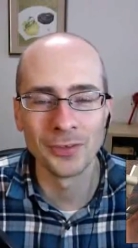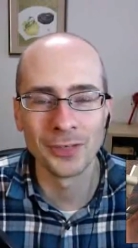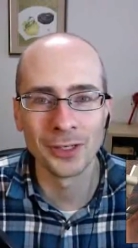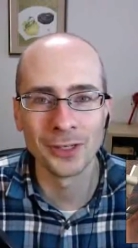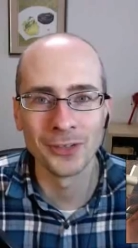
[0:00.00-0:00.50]

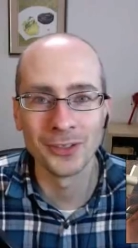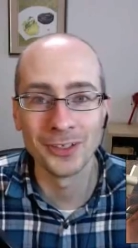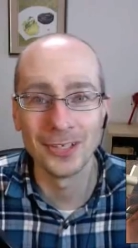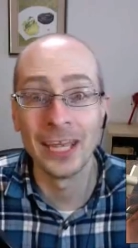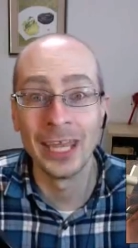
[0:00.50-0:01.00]
So,
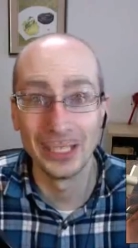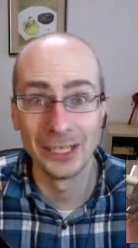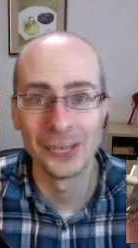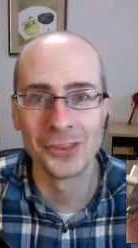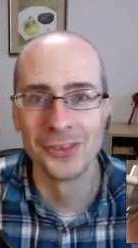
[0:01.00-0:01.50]
so that
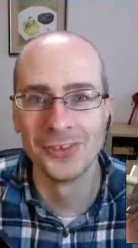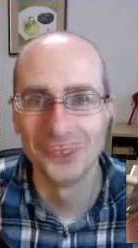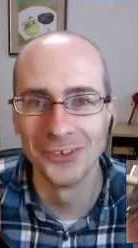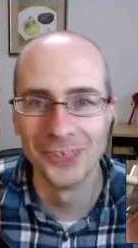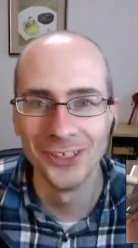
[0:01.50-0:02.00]
definitely
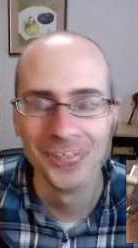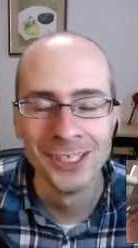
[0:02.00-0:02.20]
helps.